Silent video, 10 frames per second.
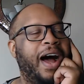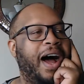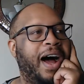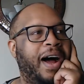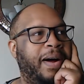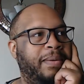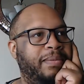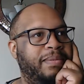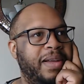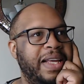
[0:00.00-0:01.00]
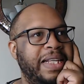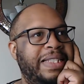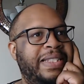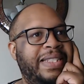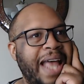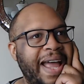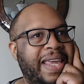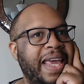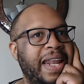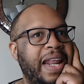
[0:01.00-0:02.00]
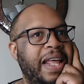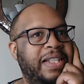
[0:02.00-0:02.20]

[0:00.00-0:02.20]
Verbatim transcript: Um, second,